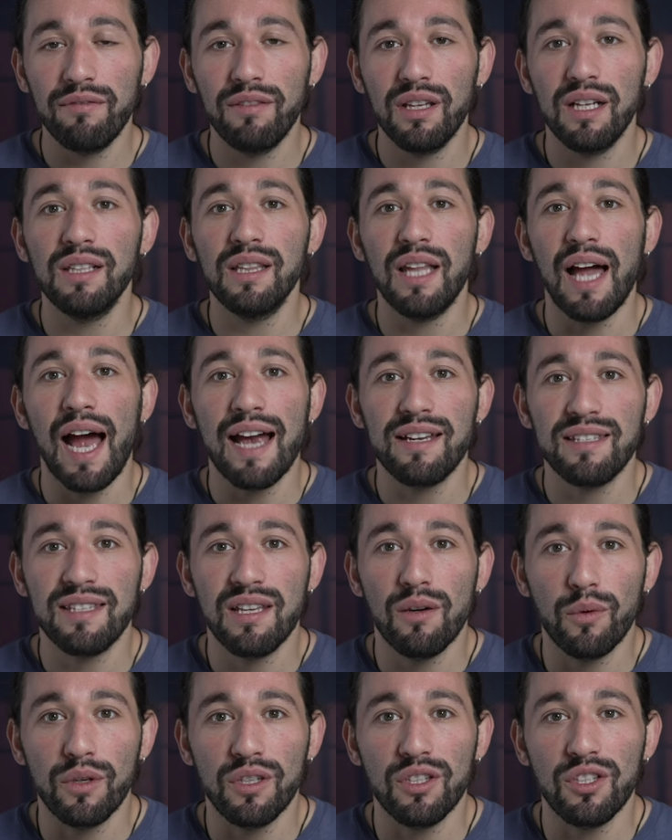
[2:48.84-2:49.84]
of the glass
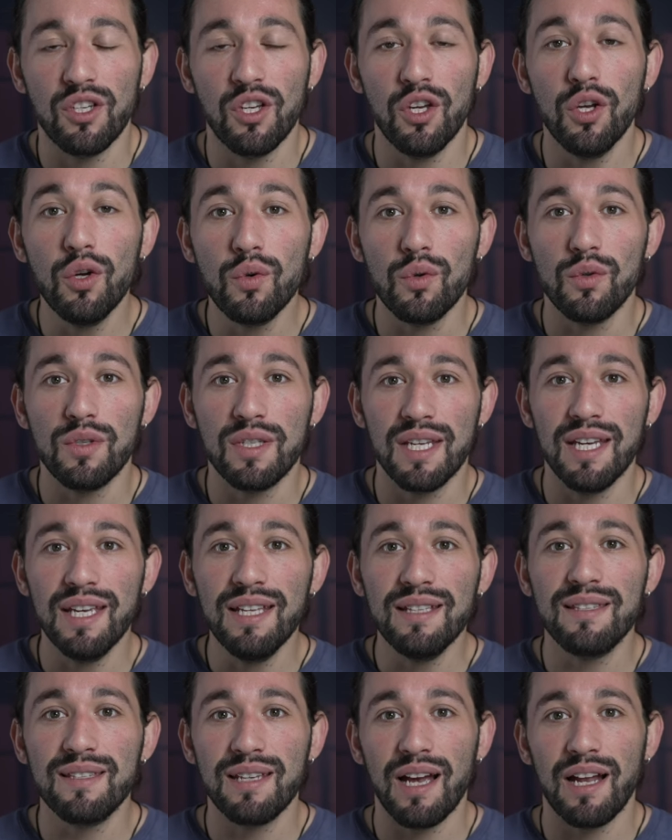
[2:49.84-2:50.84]
that was used
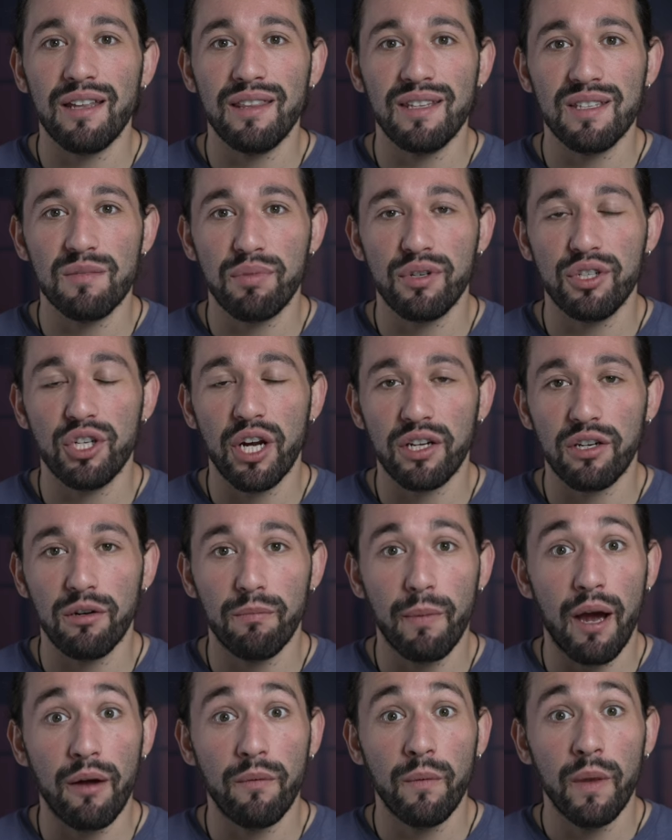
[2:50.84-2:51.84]
inside of this projector
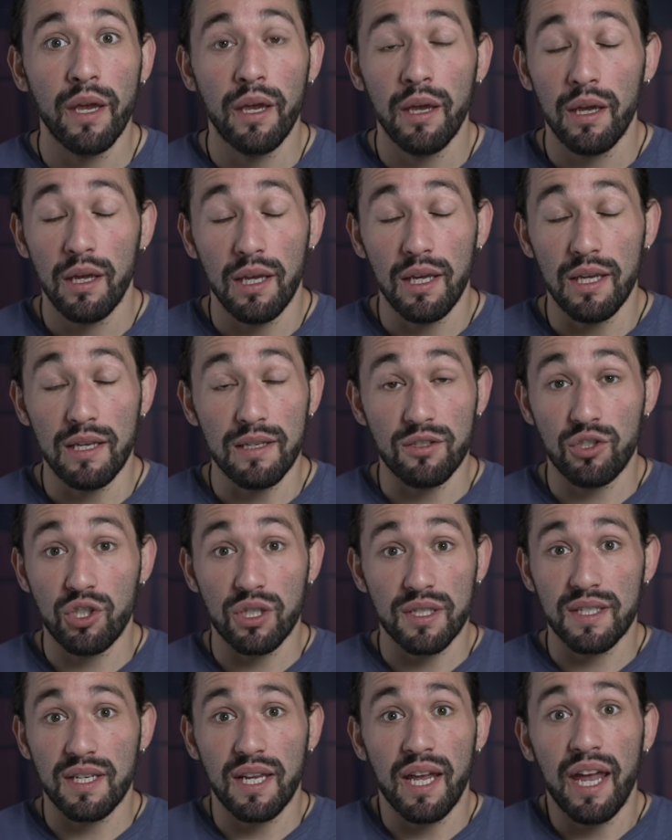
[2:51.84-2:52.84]
mount is
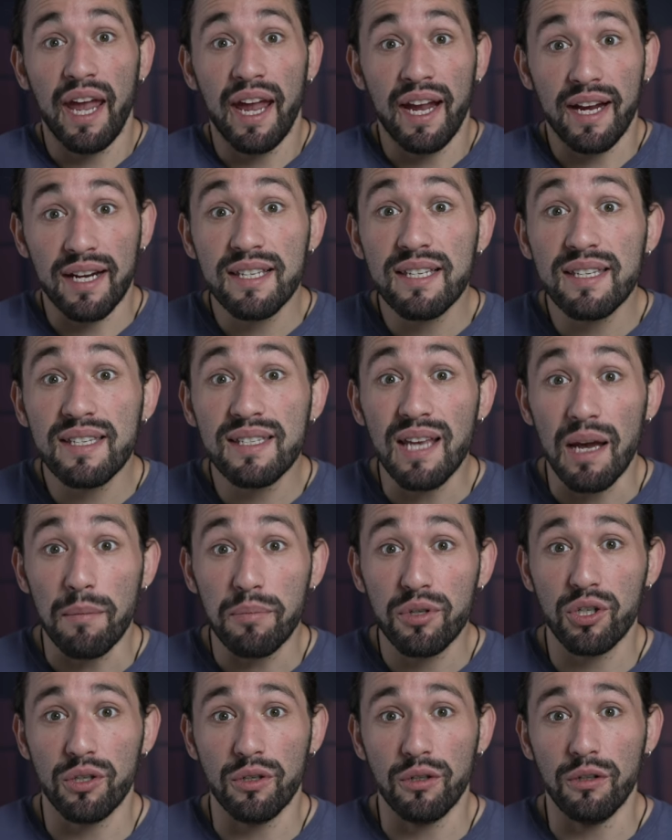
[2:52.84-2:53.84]
just
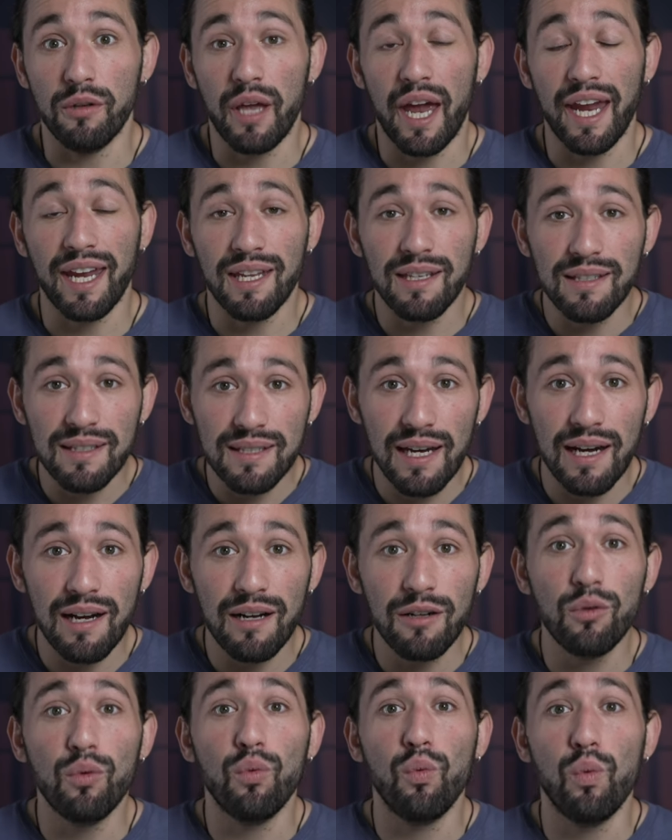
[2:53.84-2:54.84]
exceptional. I can
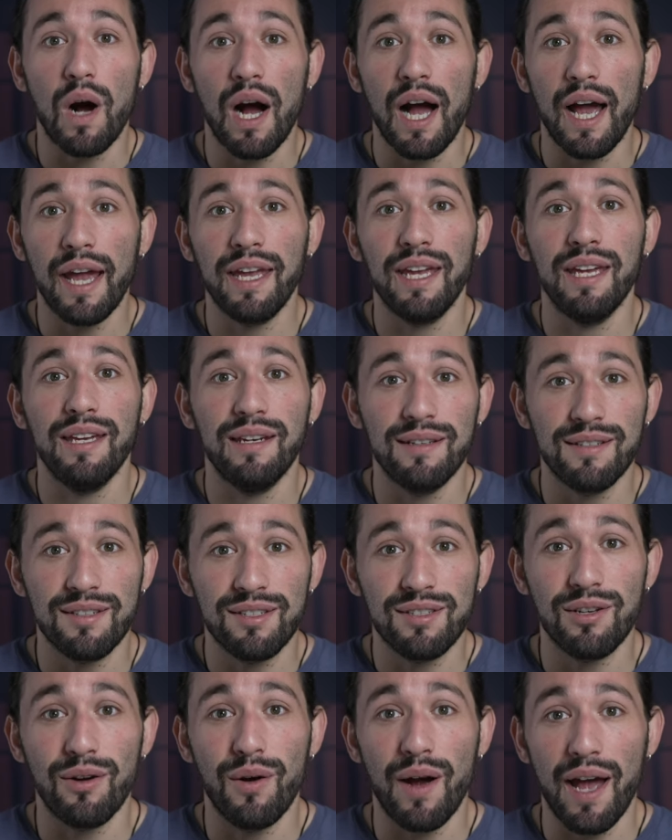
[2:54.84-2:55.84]
tell why it is
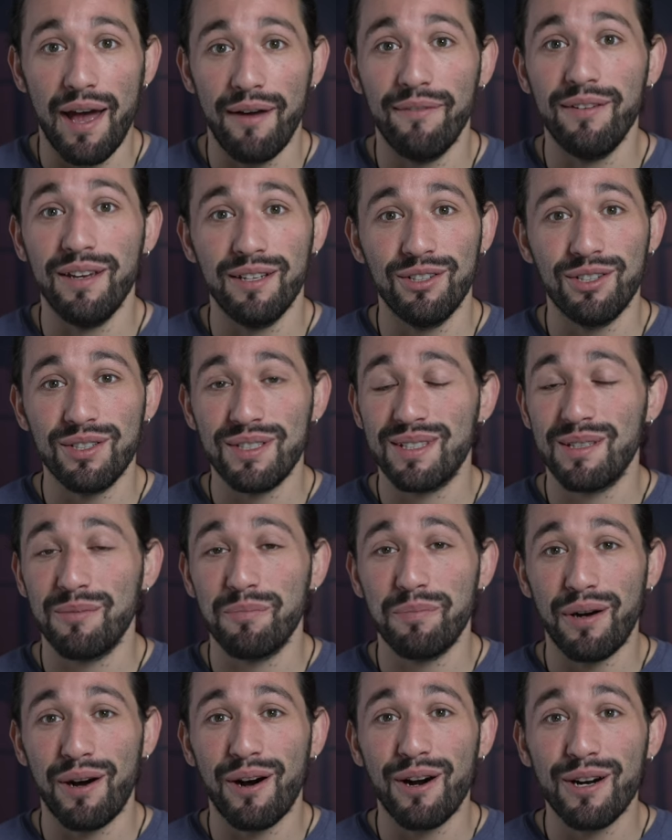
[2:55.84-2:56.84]
so heavy. Just the
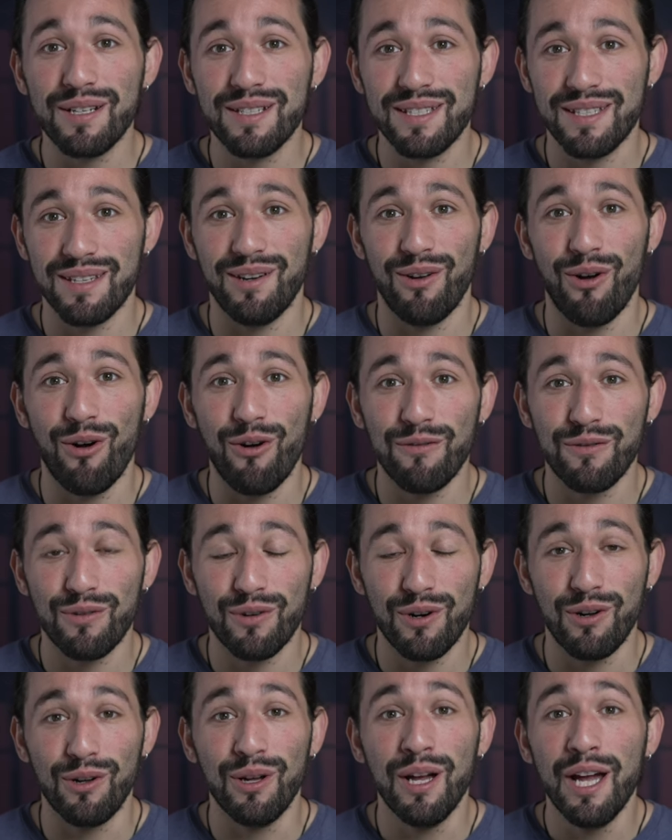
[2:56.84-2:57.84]
parts and
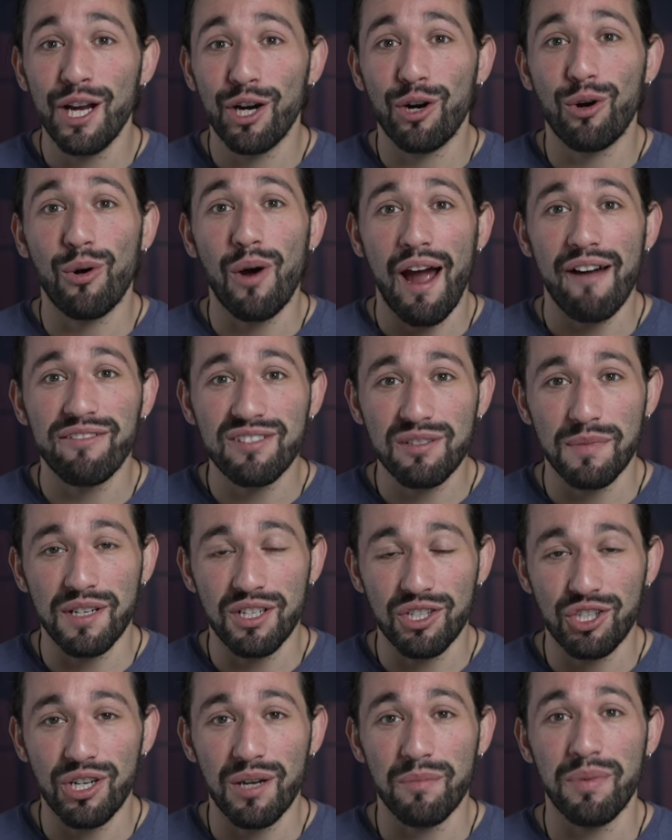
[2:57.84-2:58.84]
overall
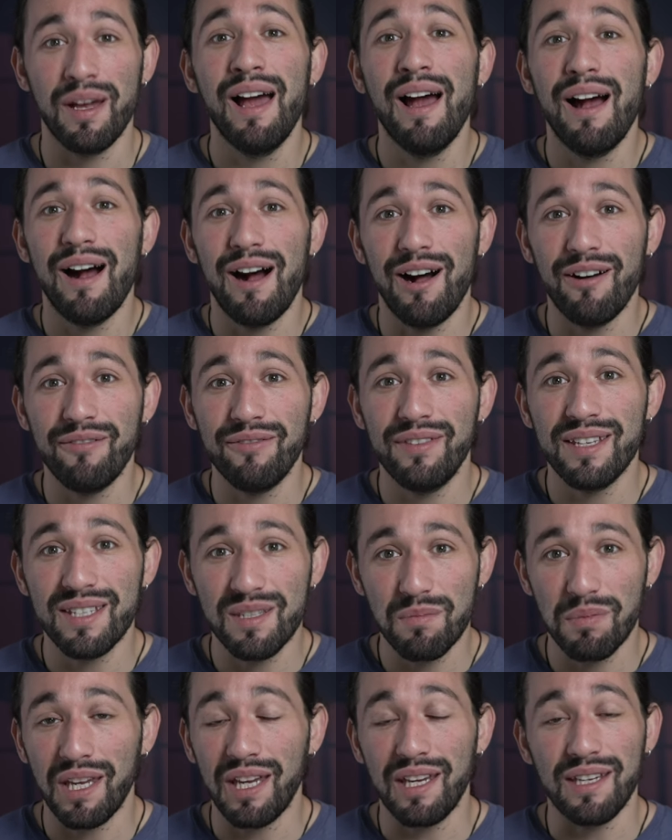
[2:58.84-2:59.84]
craftsmanship of this
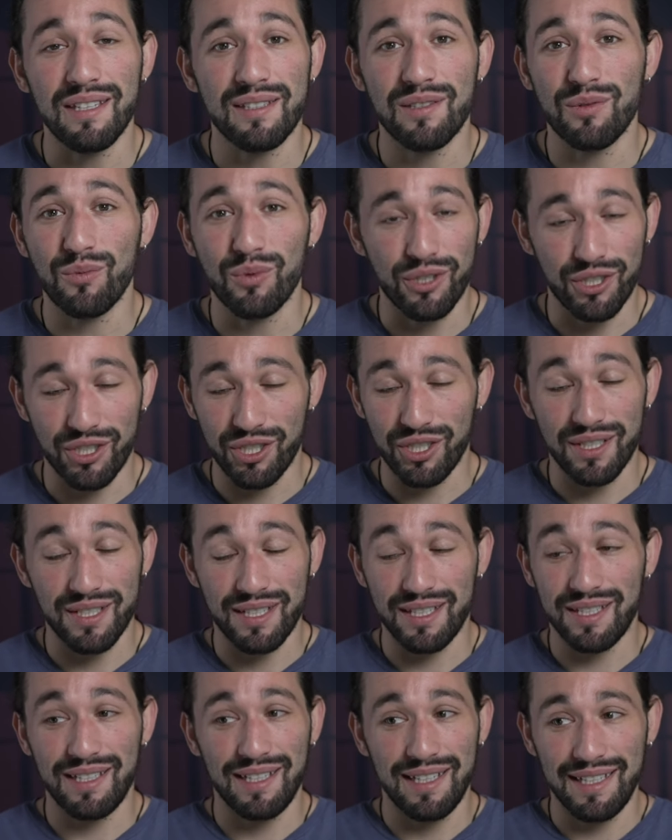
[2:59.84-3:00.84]
piece was
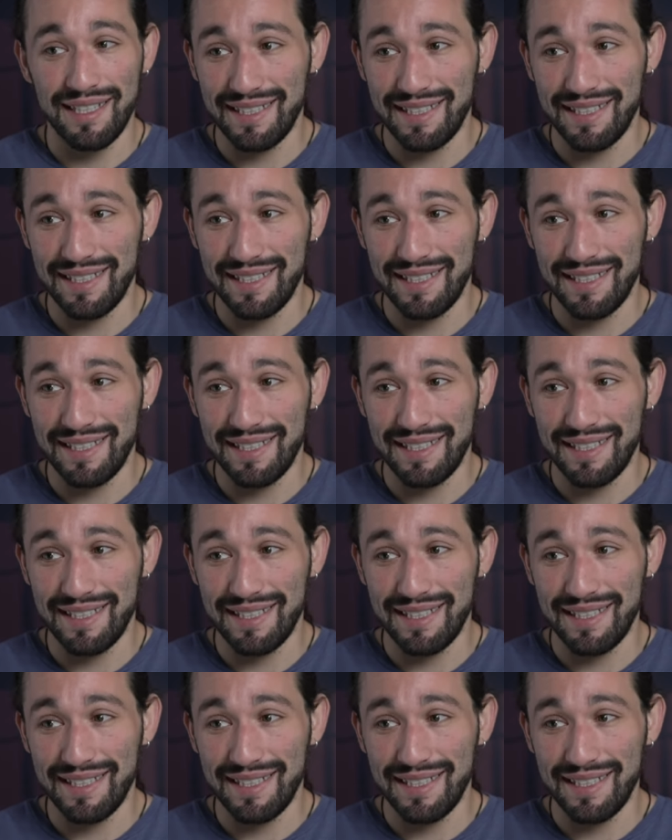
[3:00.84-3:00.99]
just,